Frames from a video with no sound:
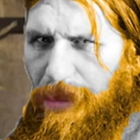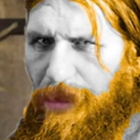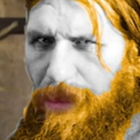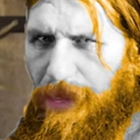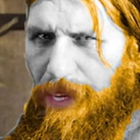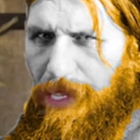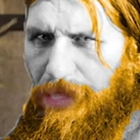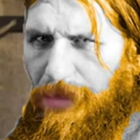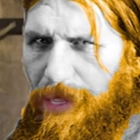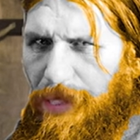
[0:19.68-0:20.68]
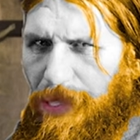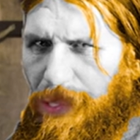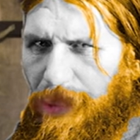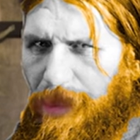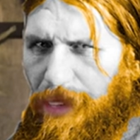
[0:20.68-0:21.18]
But then I spent
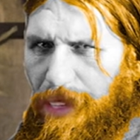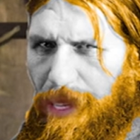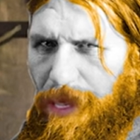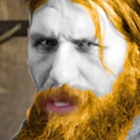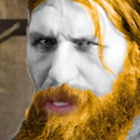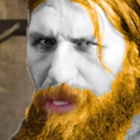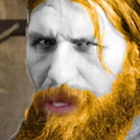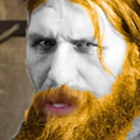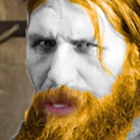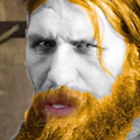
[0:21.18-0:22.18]
so many nights